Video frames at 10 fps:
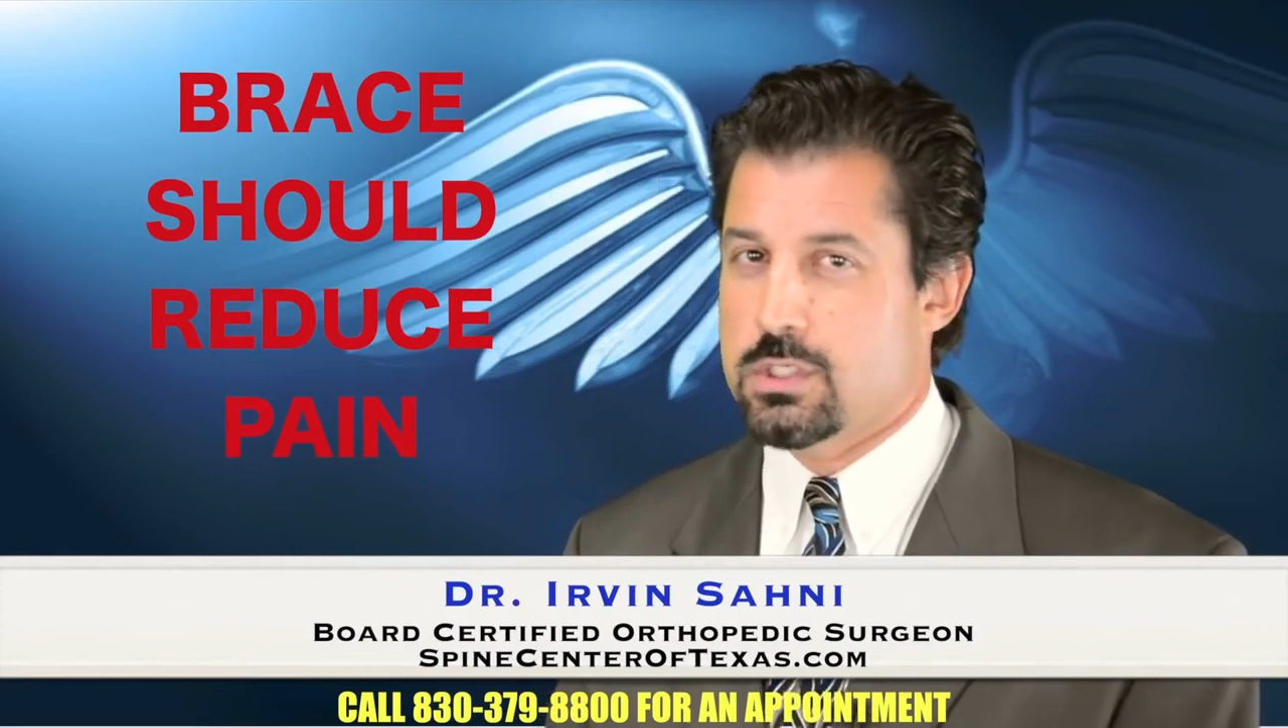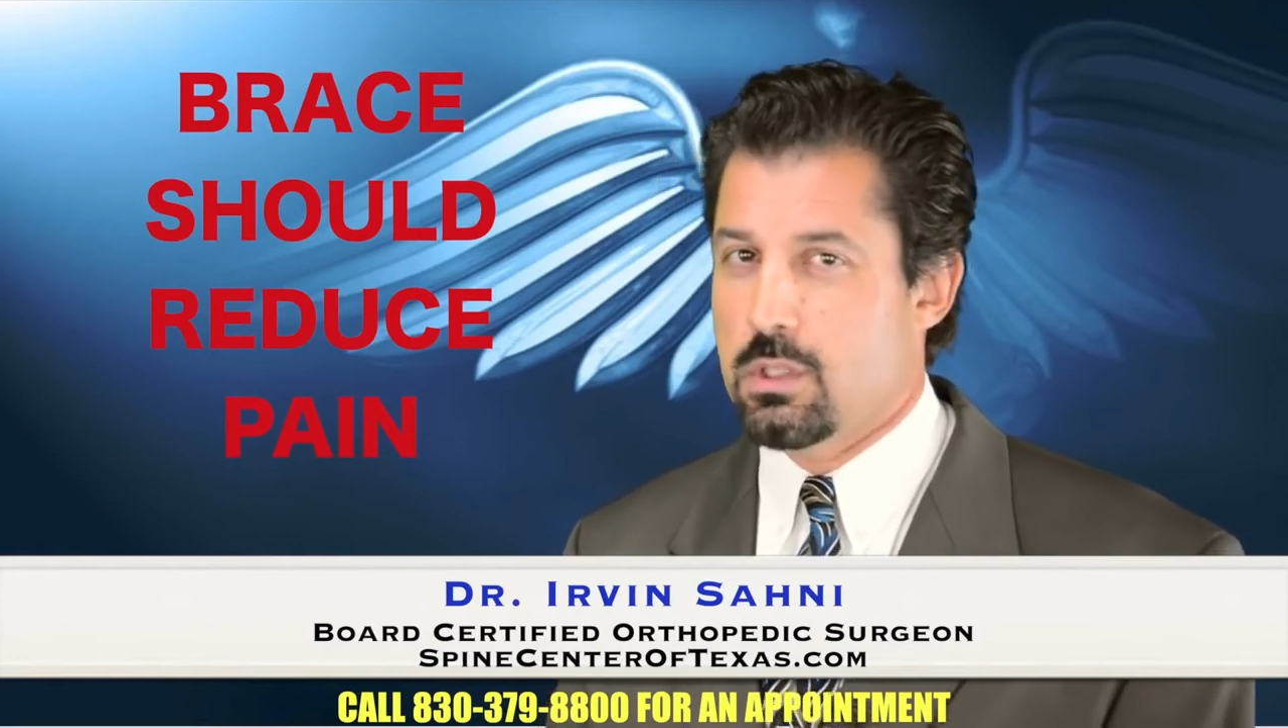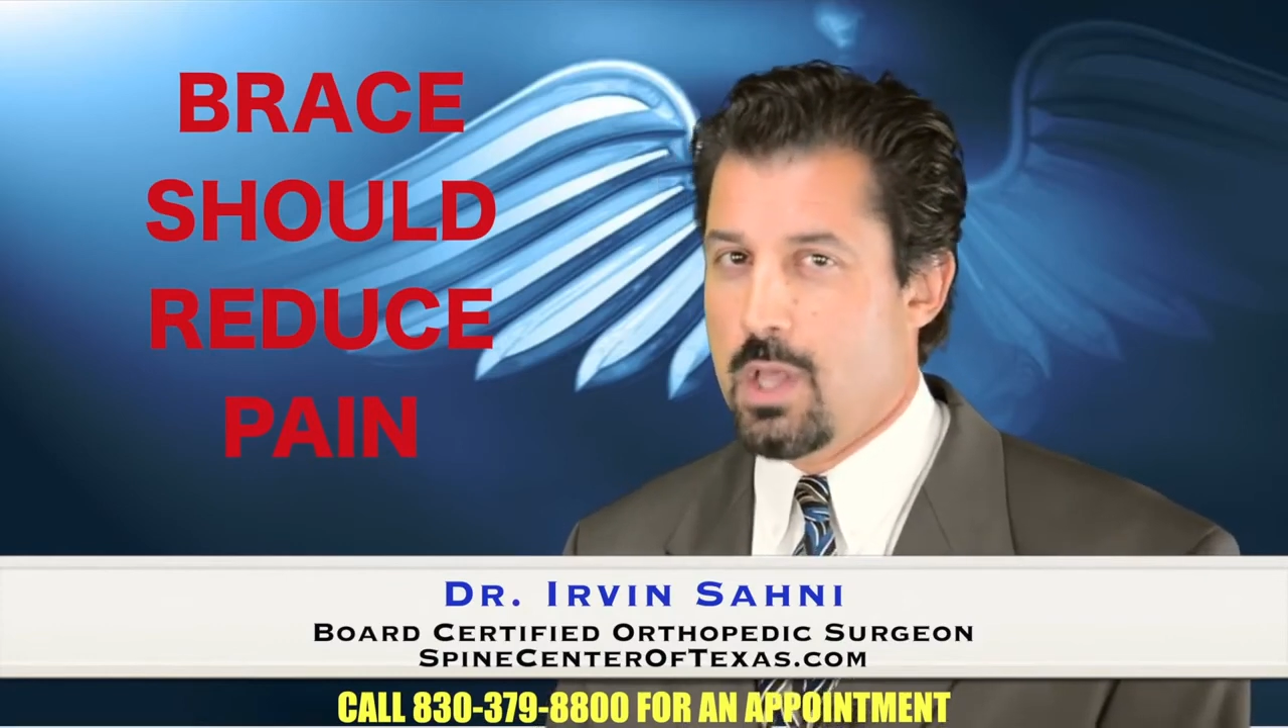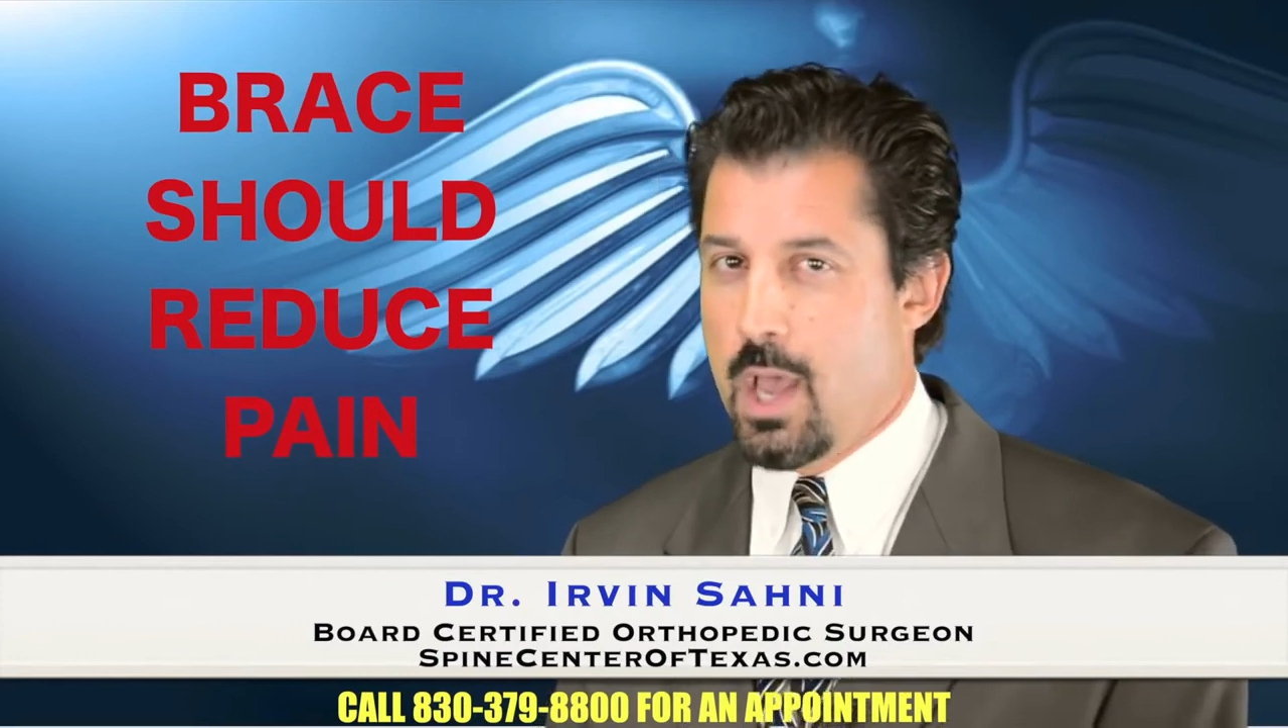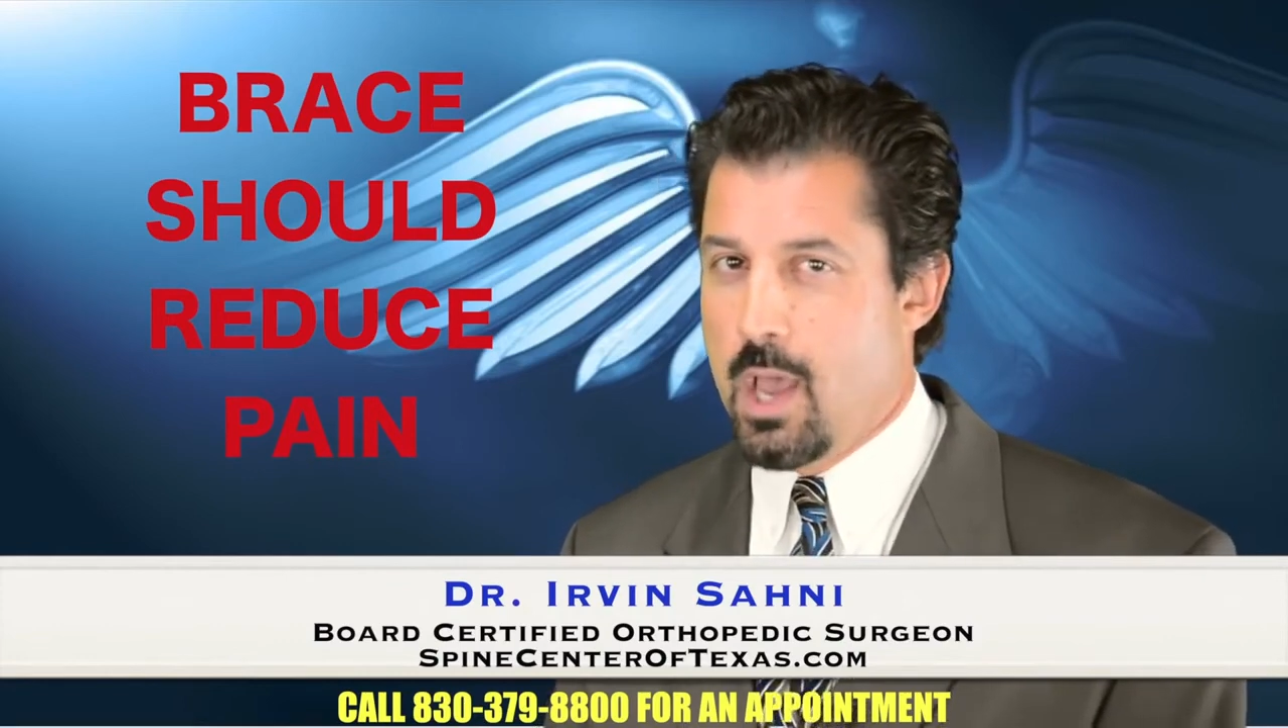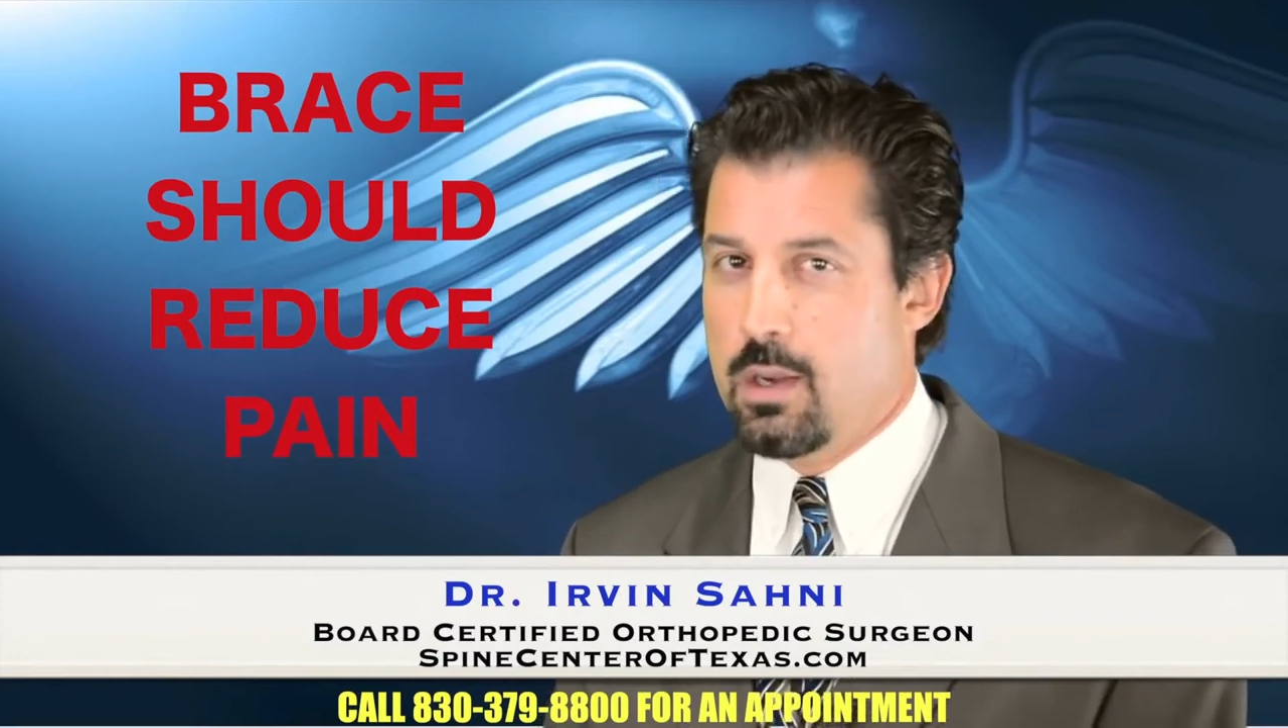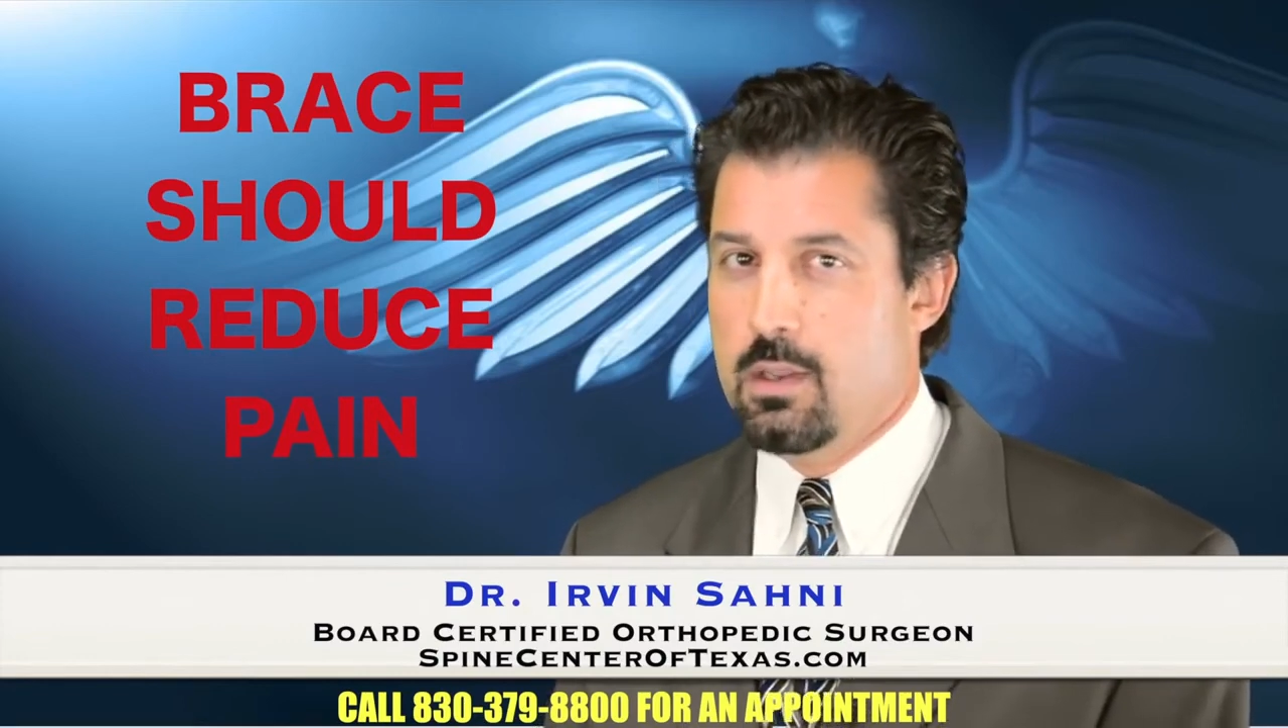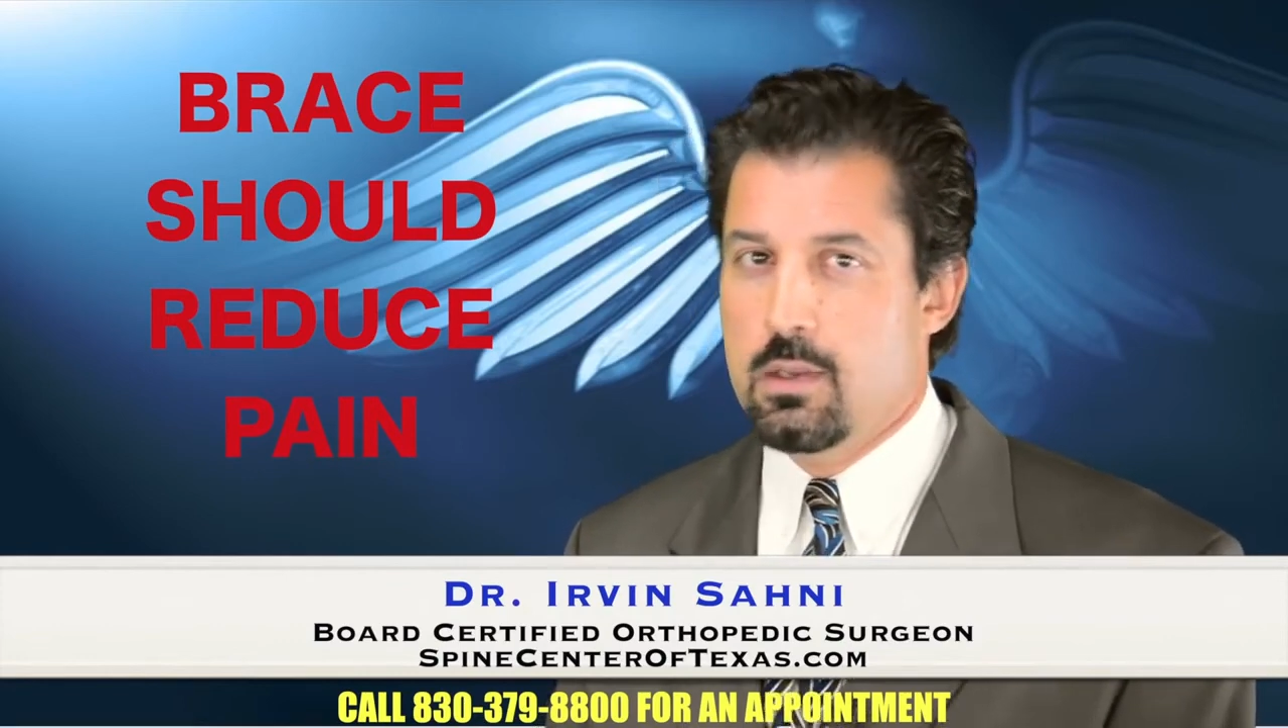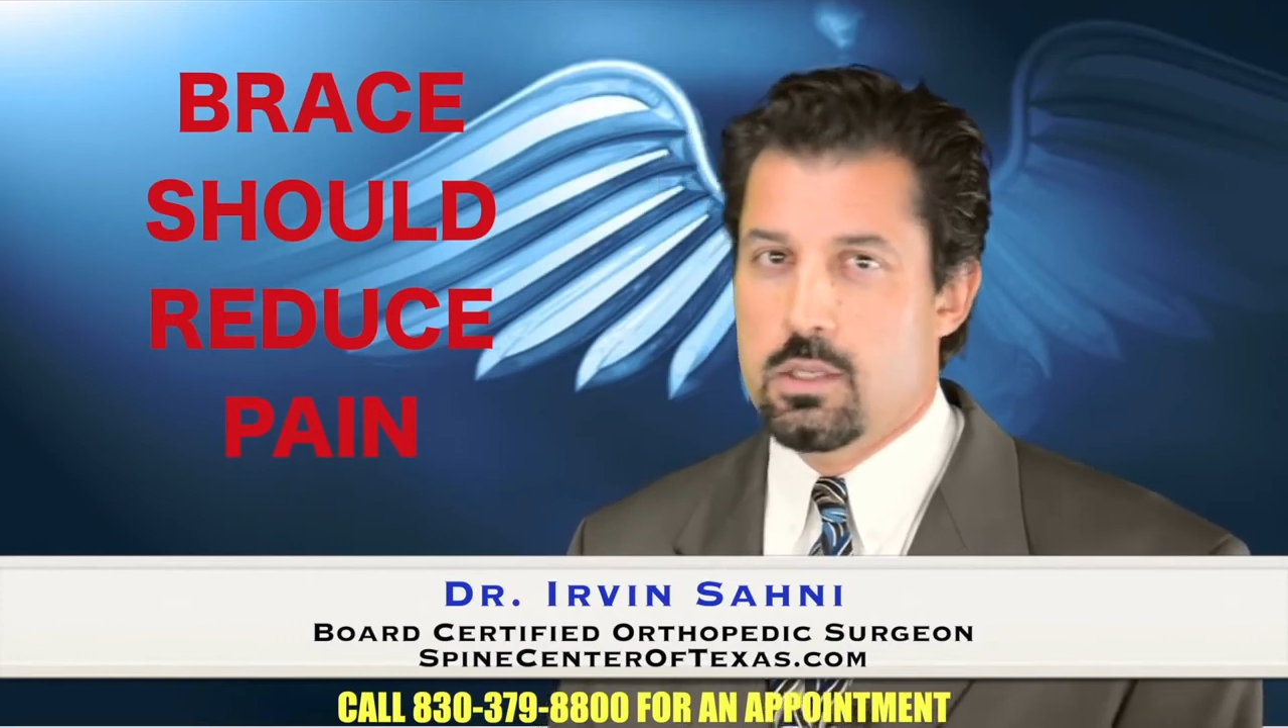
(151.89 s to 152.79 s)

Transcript: is still hot,